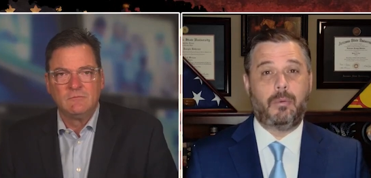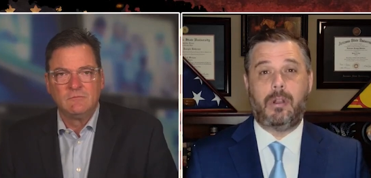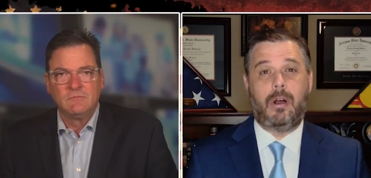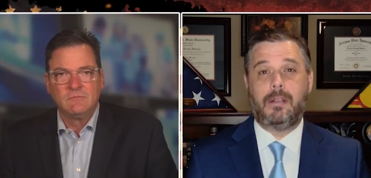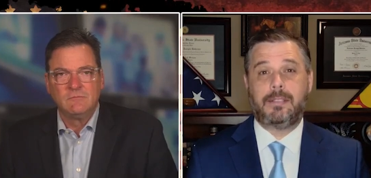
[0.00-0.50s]
Speaker 1: and we're
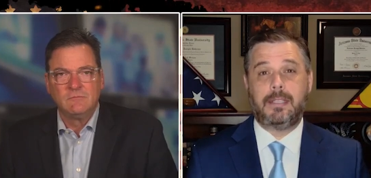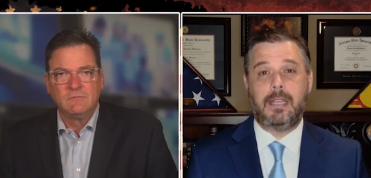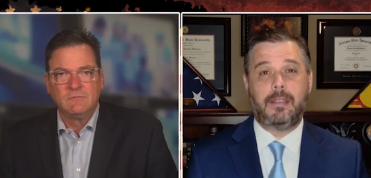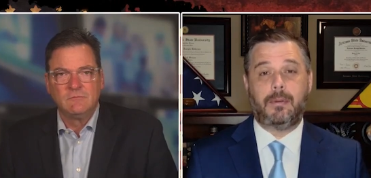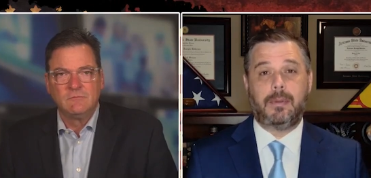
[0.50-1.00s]
all
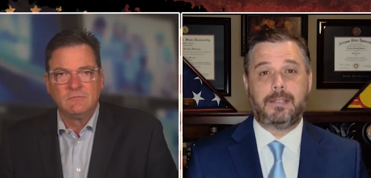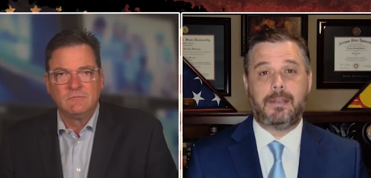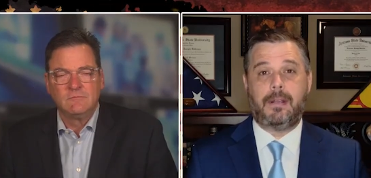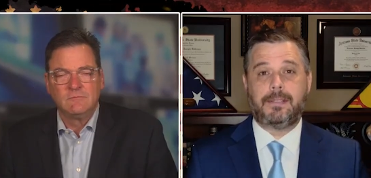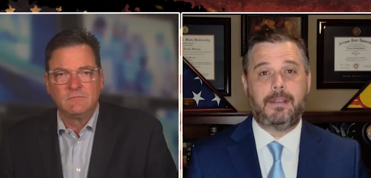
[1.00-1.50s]
seeing the
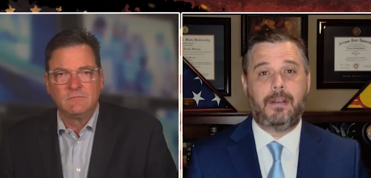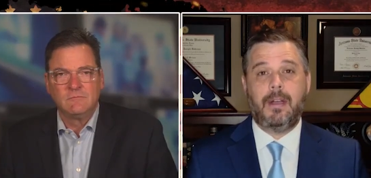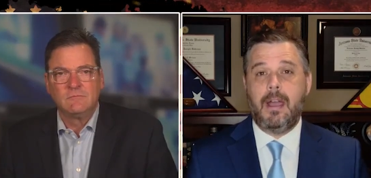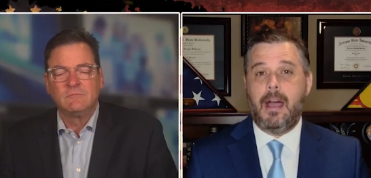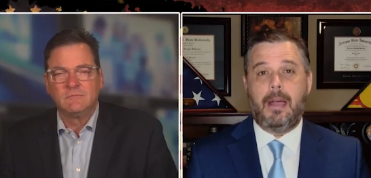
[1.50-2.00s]
results. You know,
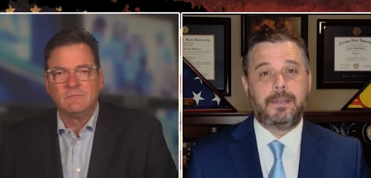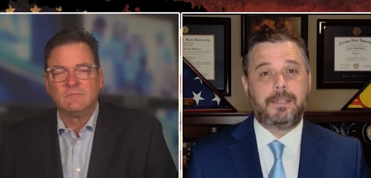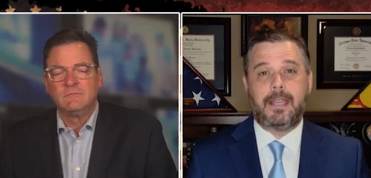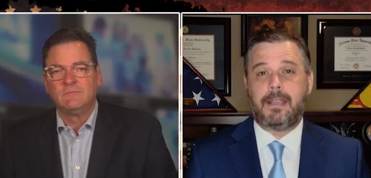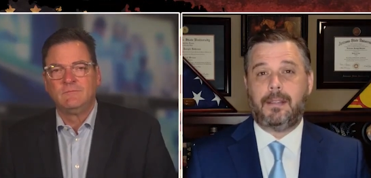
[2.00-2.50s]
I was
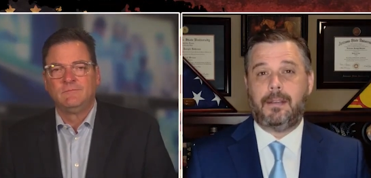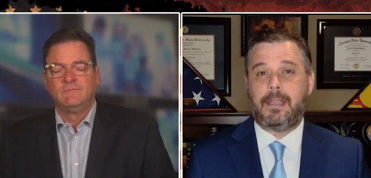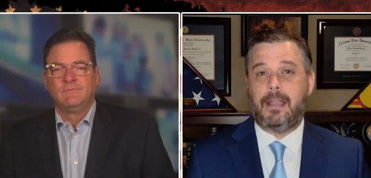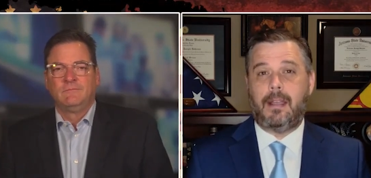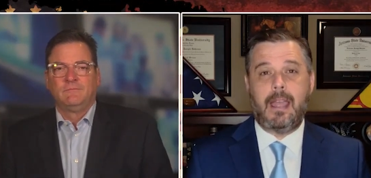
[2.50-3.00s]
taking a look
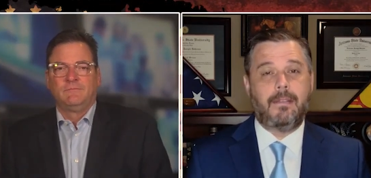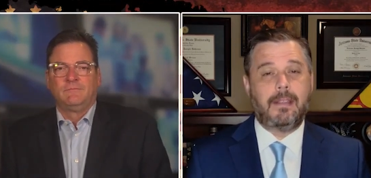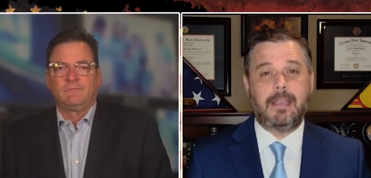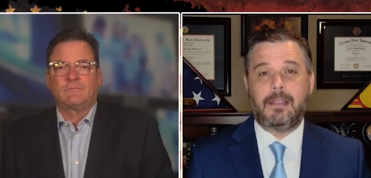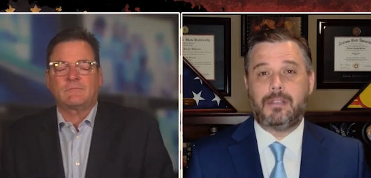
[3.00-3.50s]
at
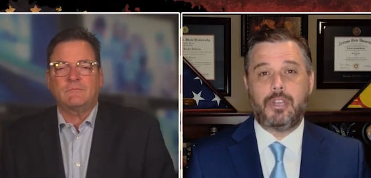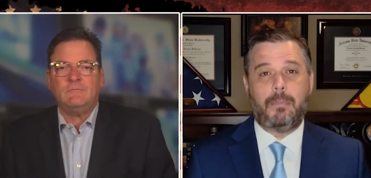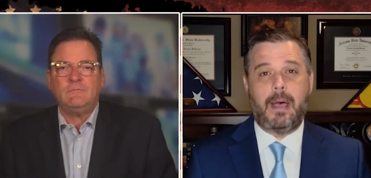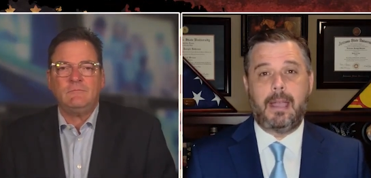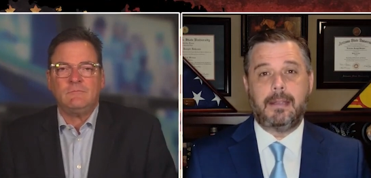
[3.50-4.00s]
everything that Joe
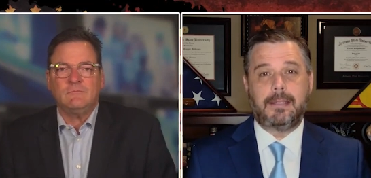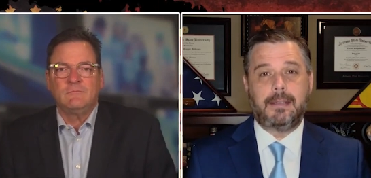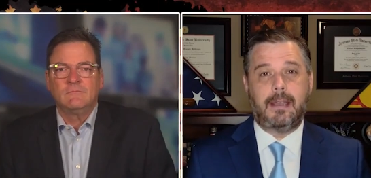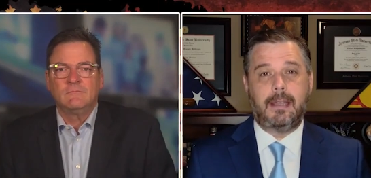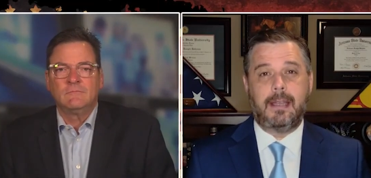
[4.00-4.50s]
Biden has
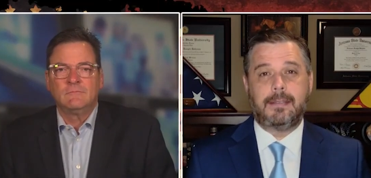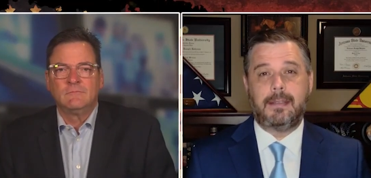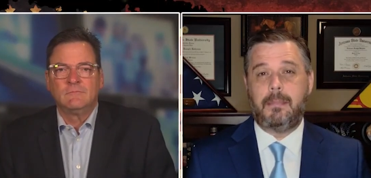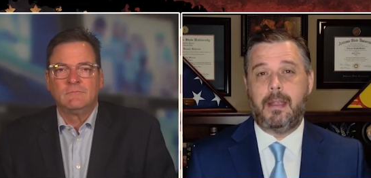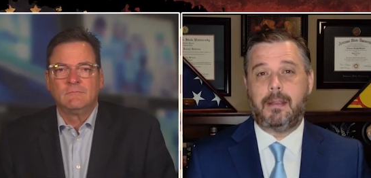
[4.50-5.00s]
done against
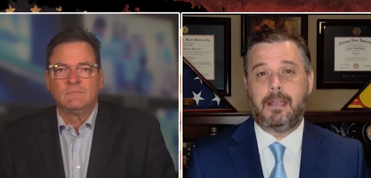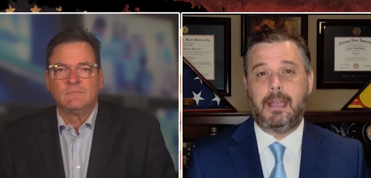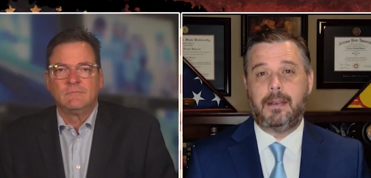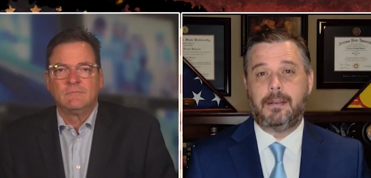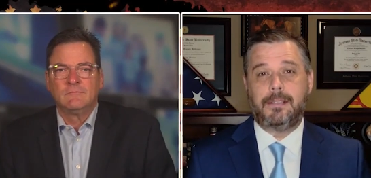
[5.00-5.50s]
American
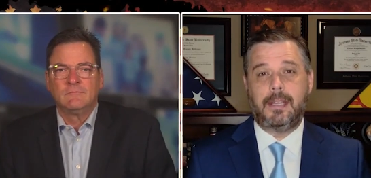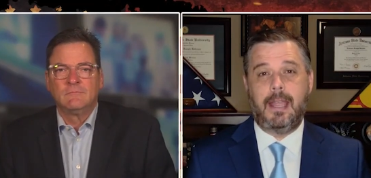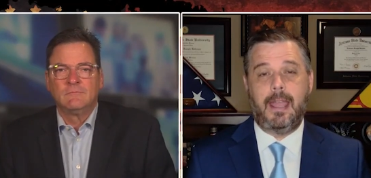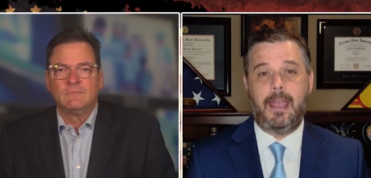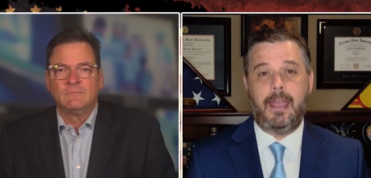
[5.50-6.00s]

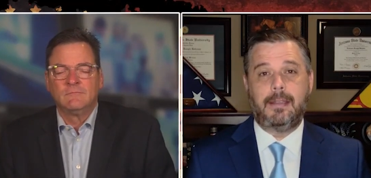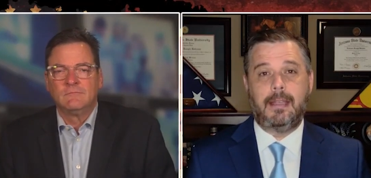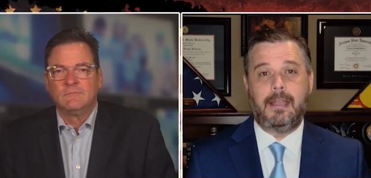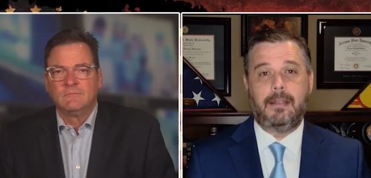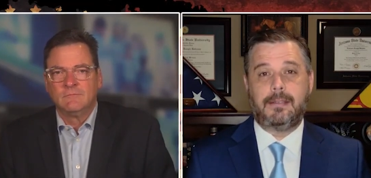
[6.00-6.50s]
energy, and
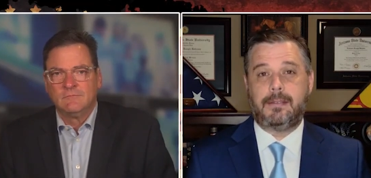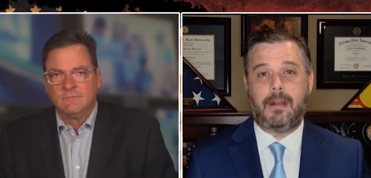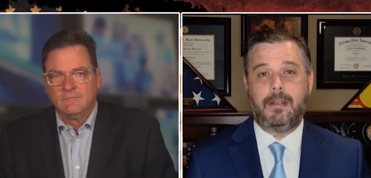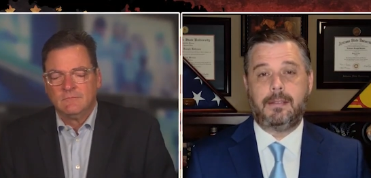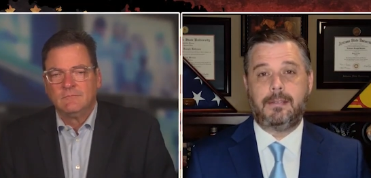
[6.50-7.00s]
it
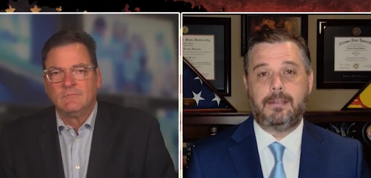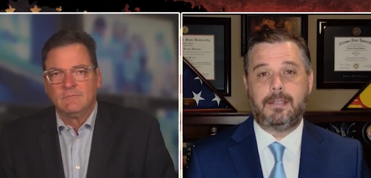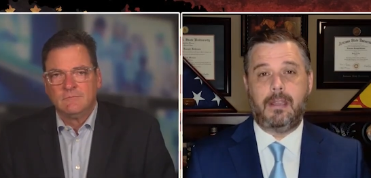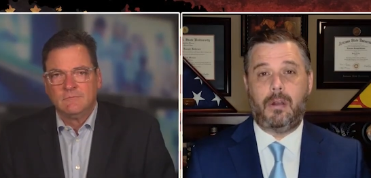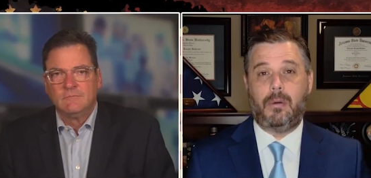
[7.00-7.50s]
started to
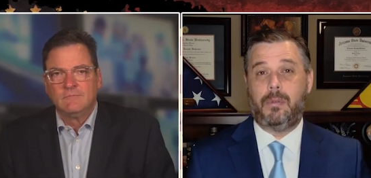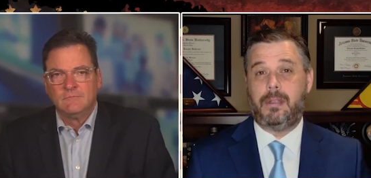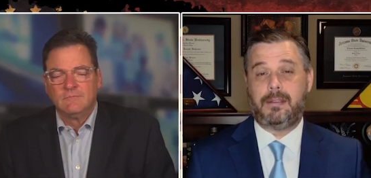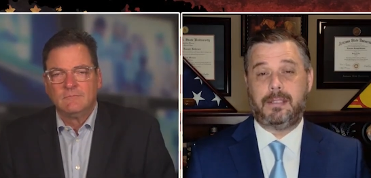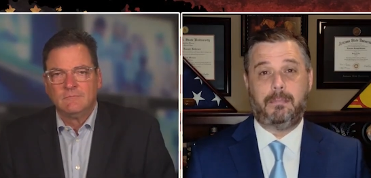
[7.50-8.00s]
say, oh, well,
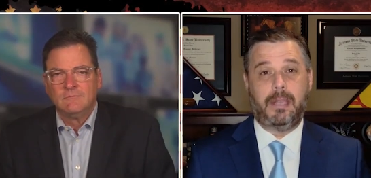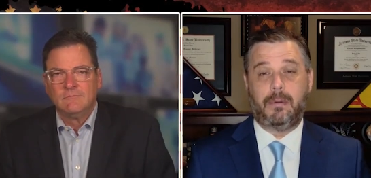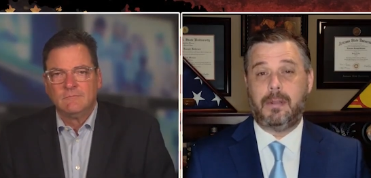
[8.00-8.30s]
there's some big